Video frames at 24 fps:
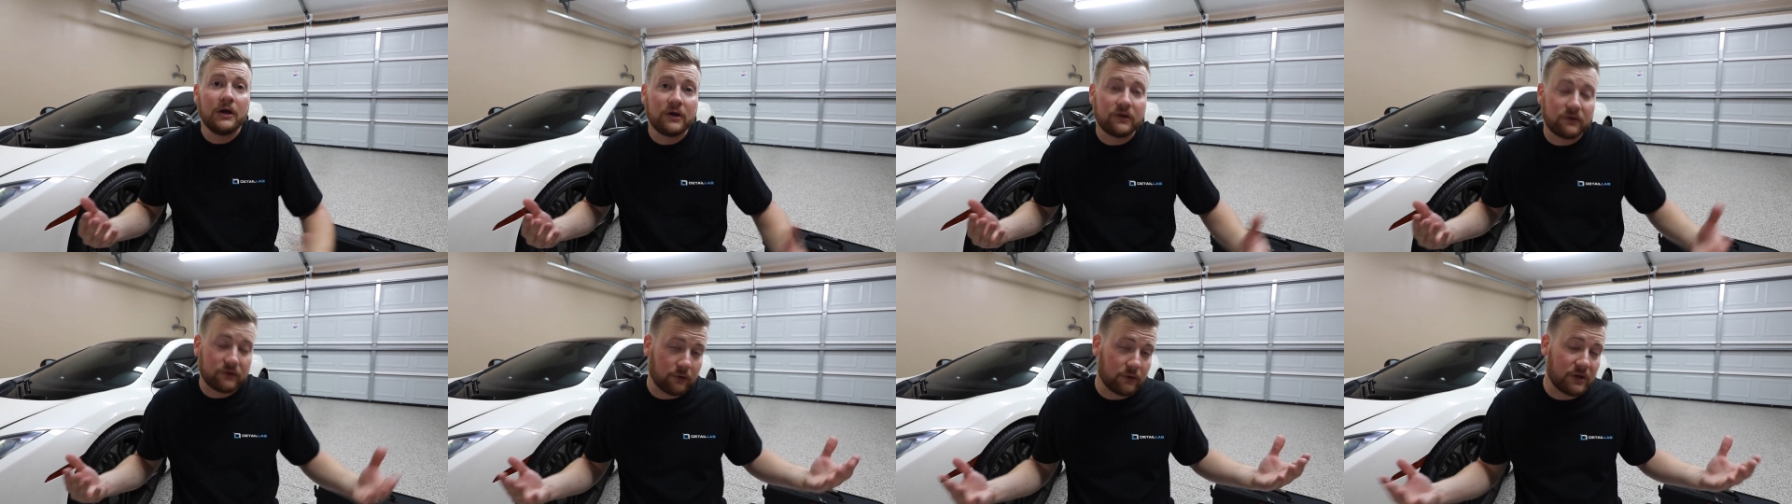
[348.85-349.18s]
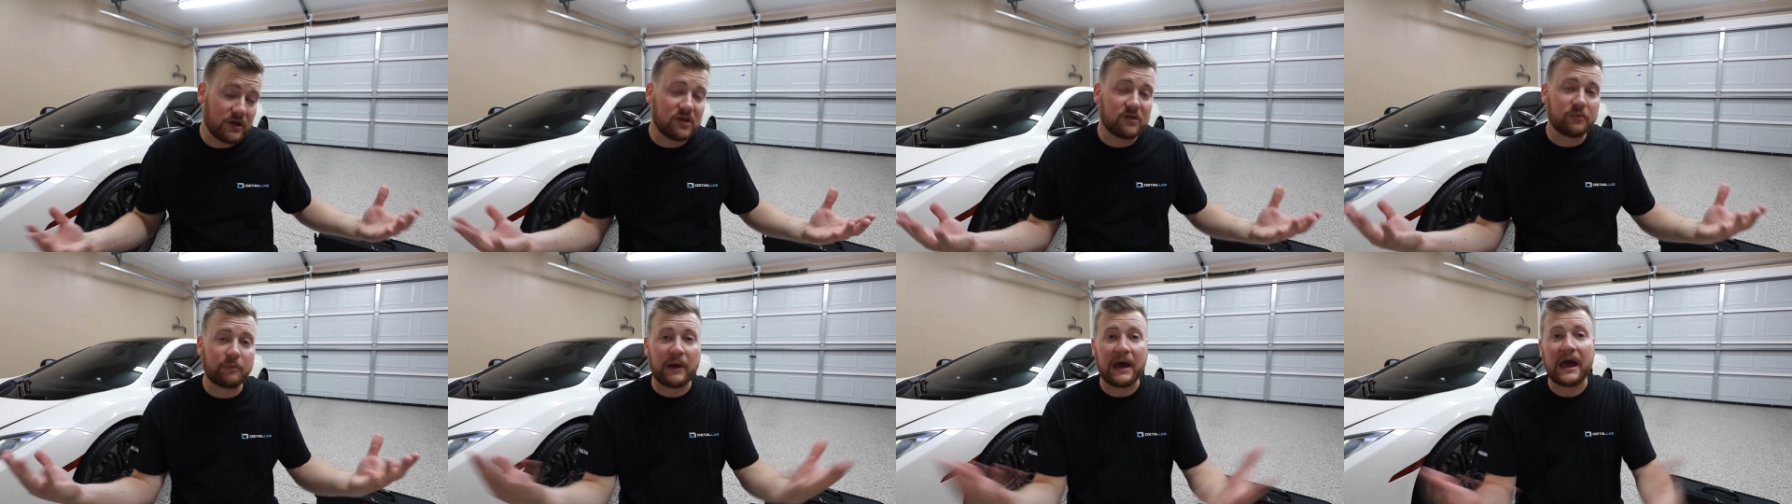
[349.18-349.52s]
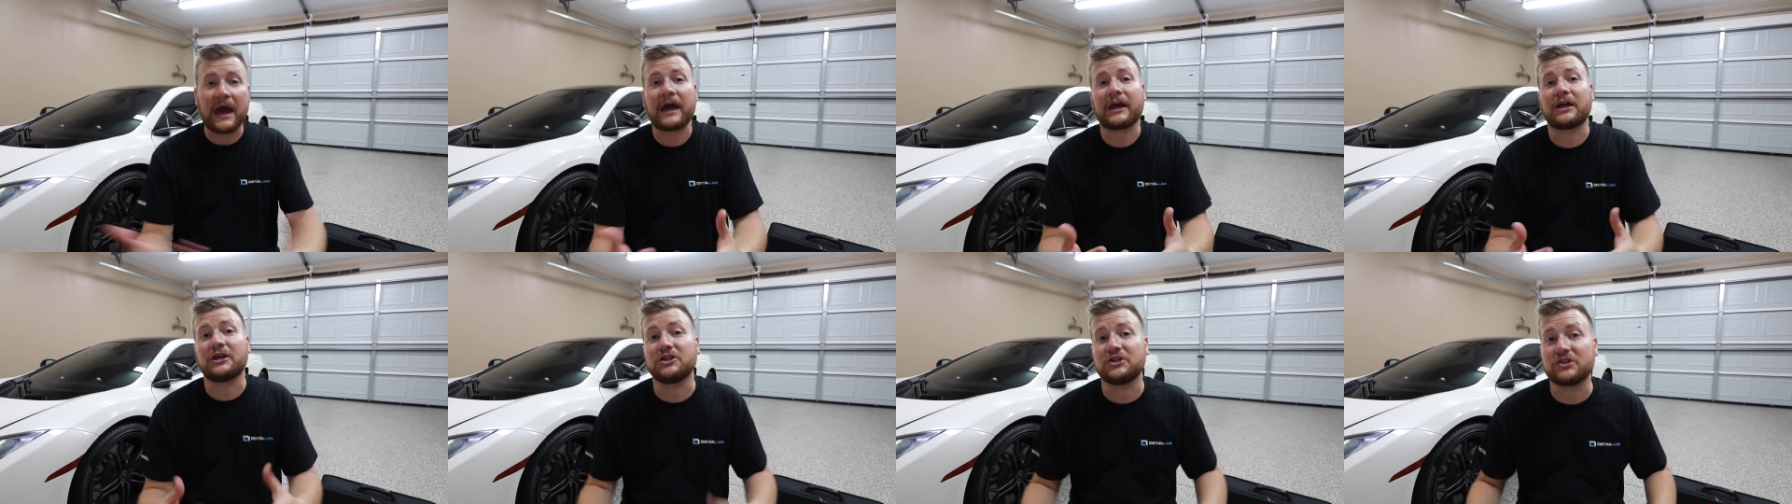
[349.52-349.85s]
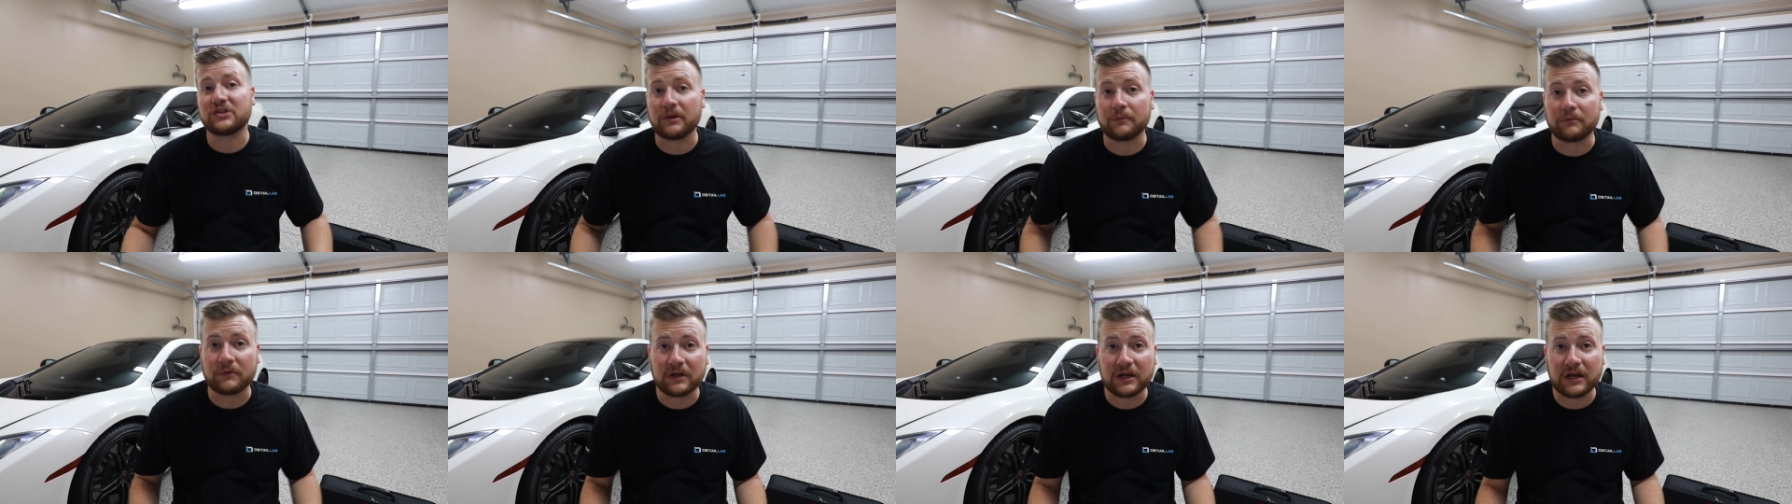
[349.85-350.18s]
So he's packaged
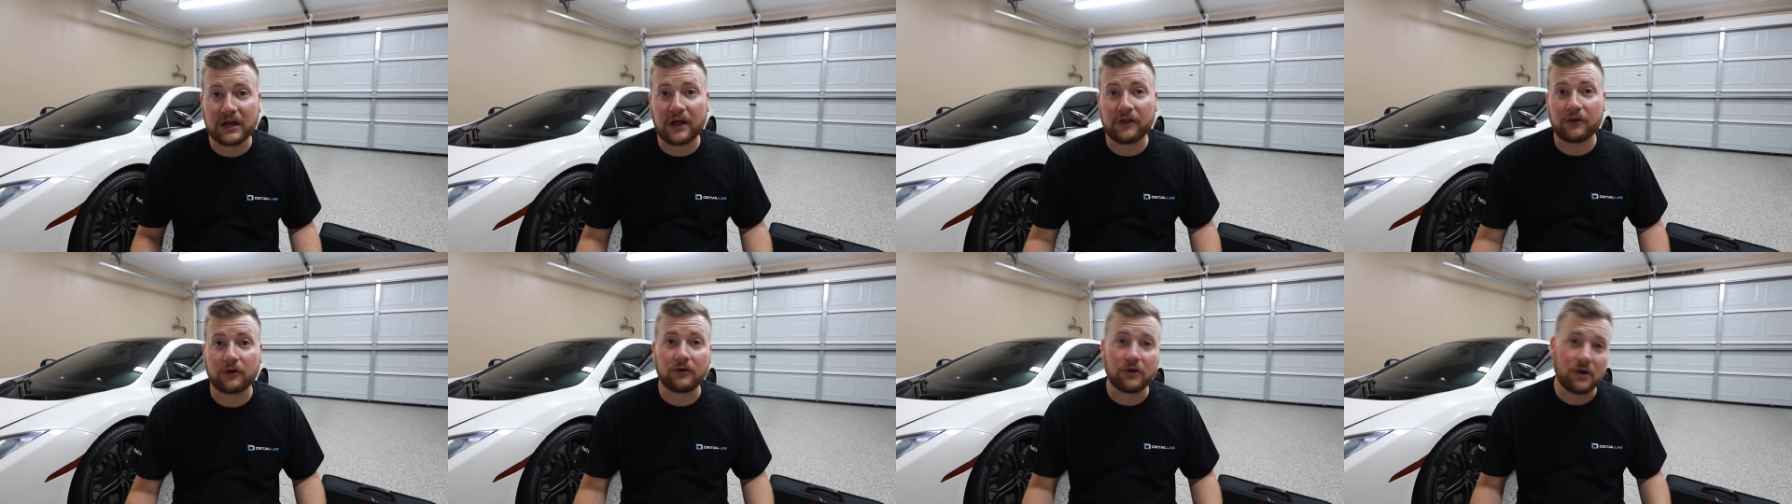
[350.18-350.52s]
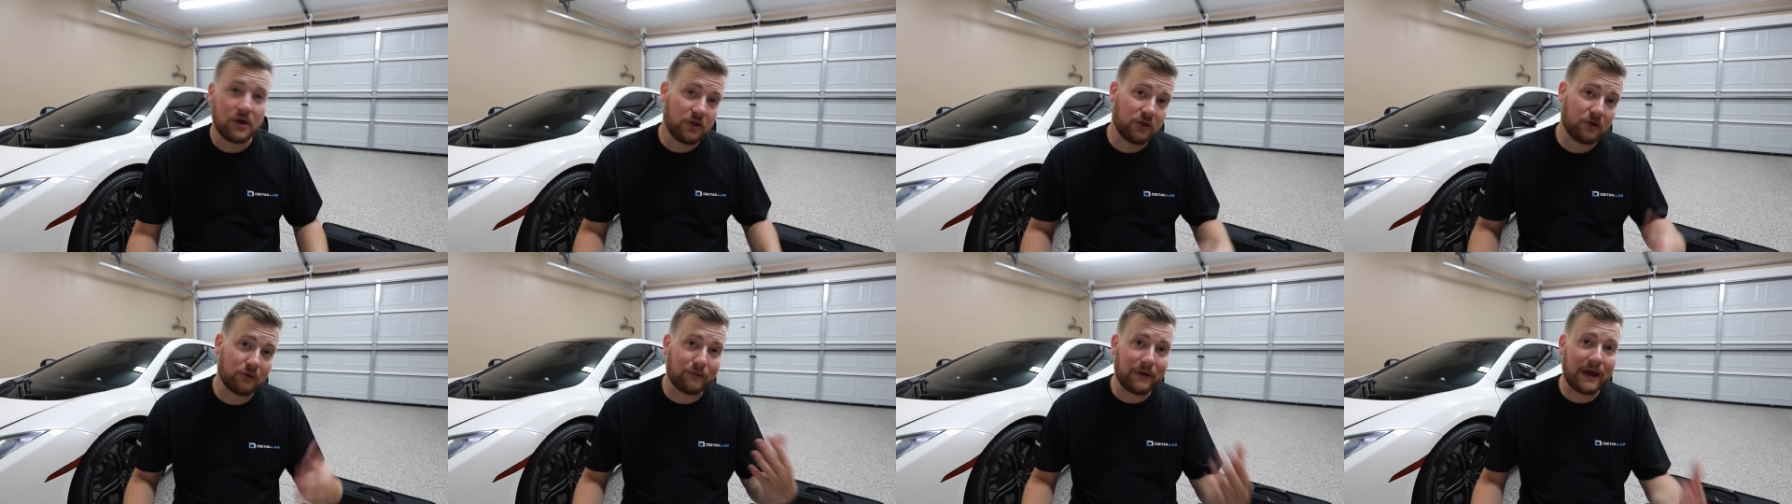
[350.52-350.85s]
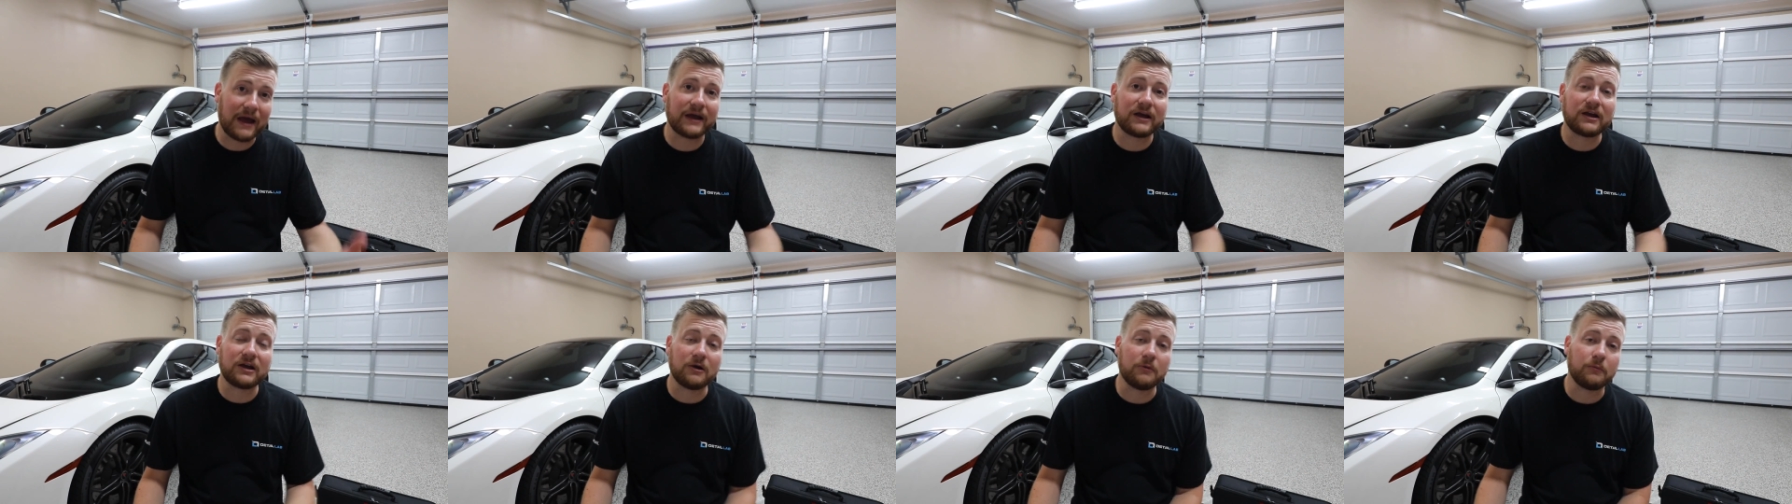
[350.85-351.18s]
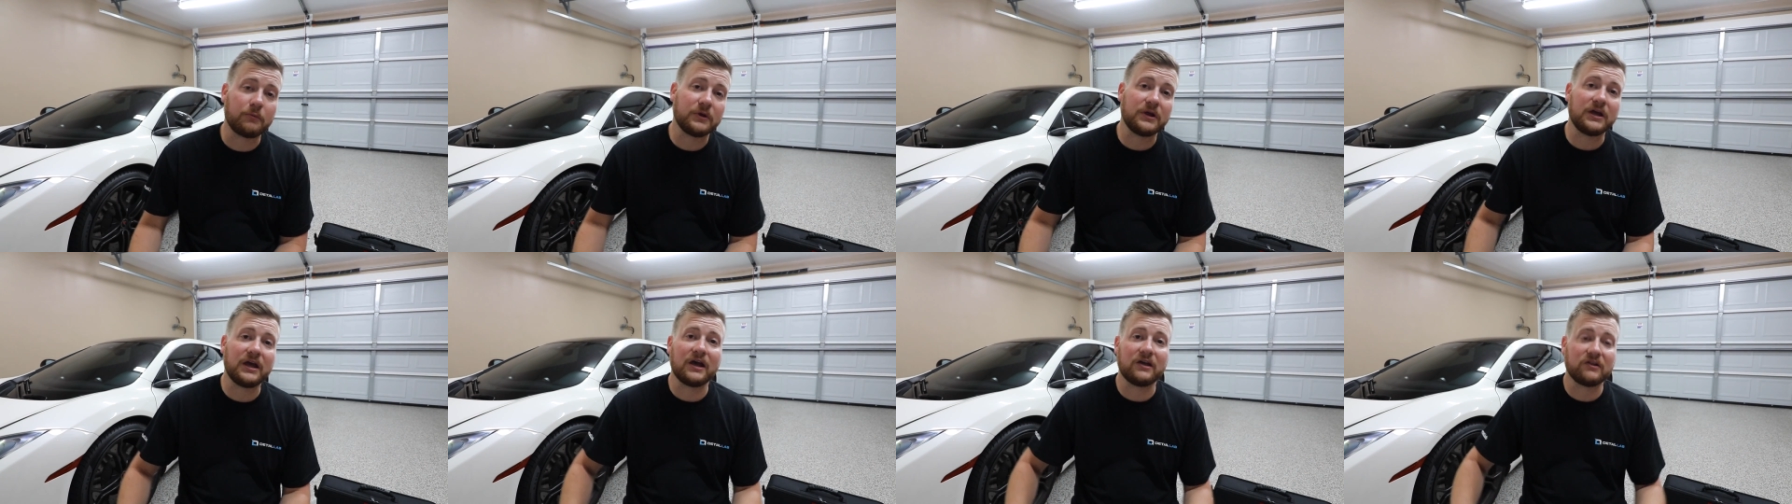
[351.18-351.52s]
something together. The rag
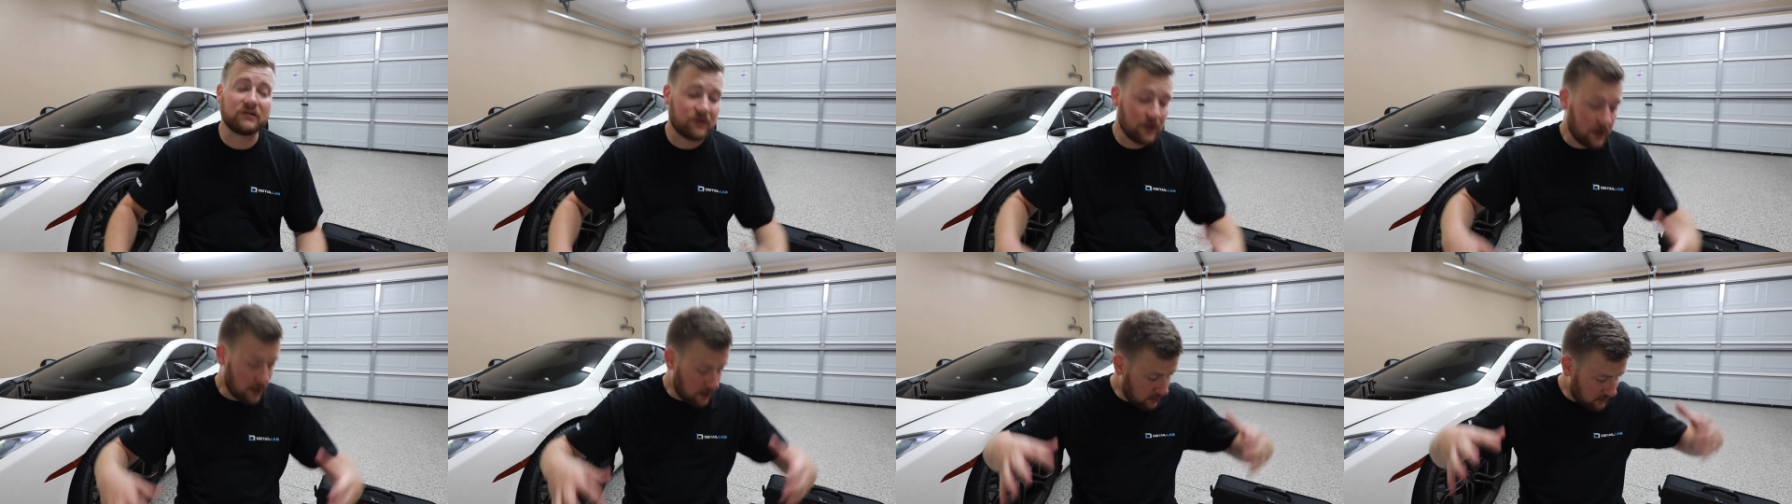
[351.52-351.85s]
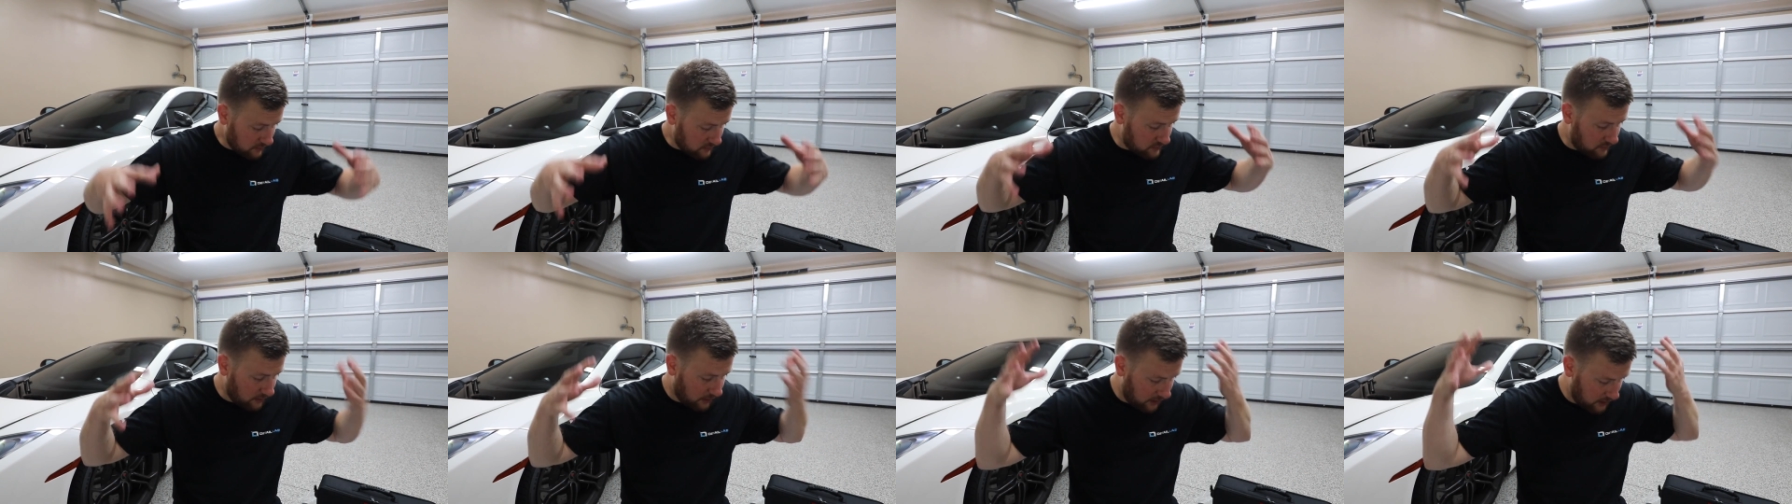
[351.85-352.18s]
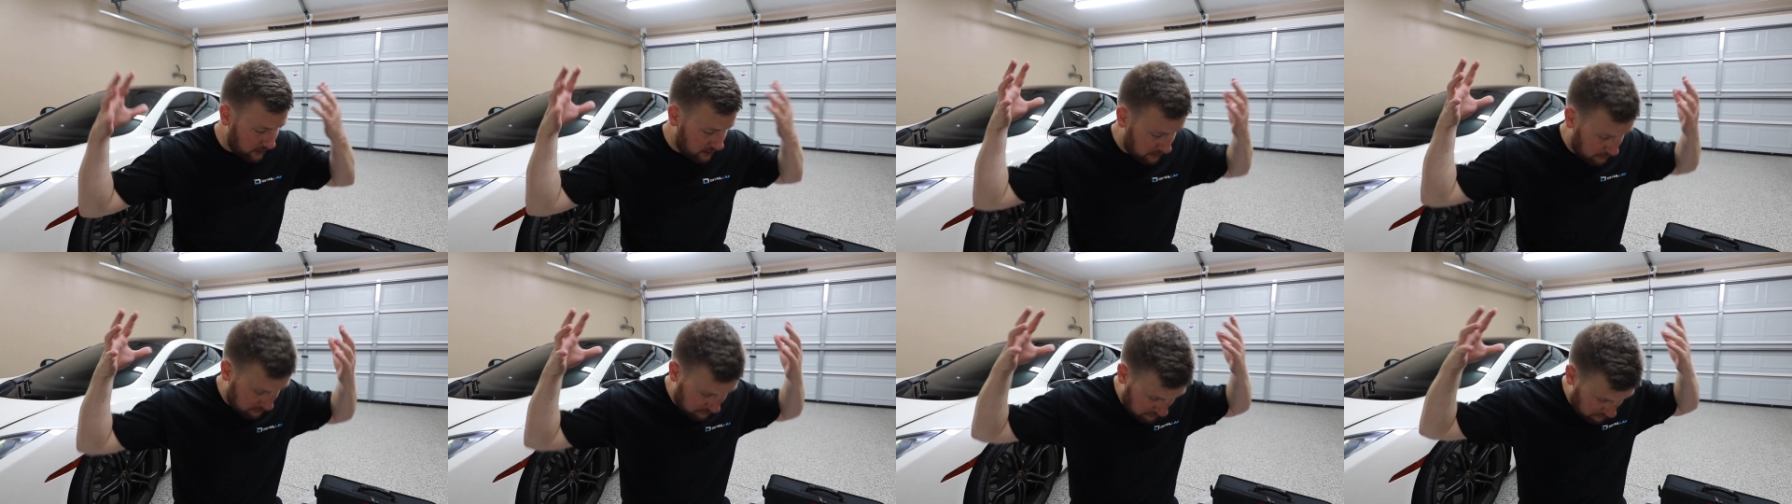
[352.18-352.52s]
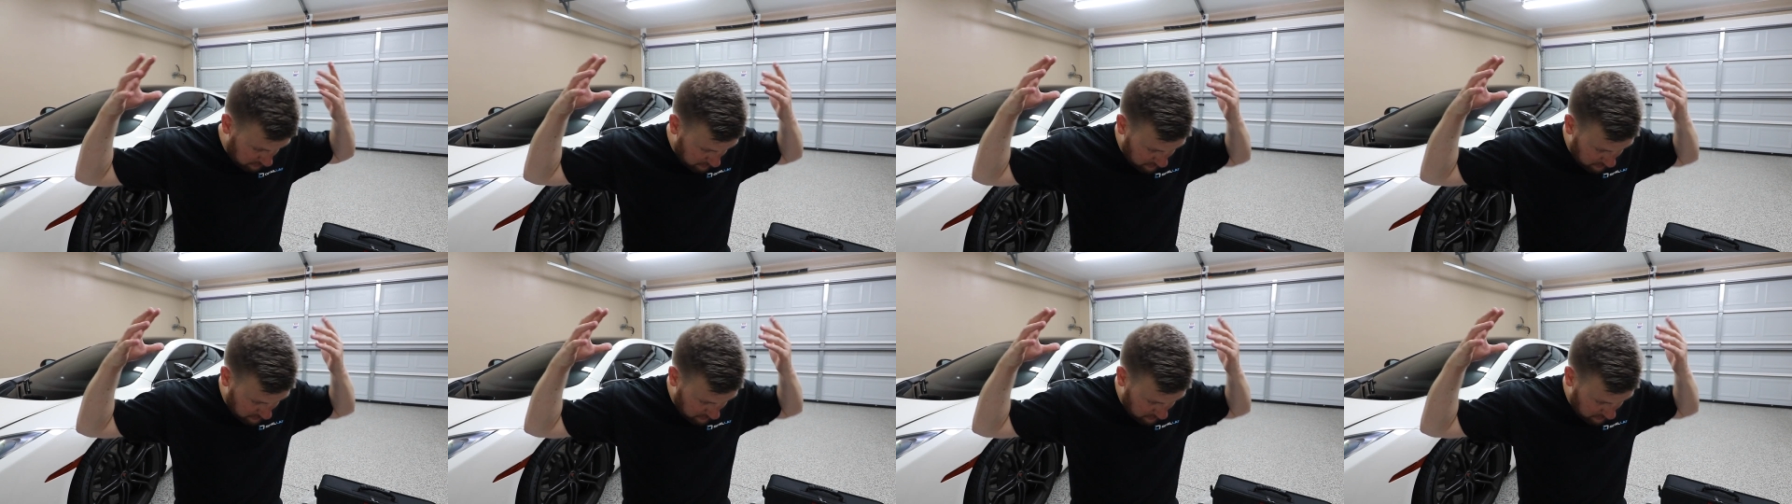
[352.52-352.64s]
company has done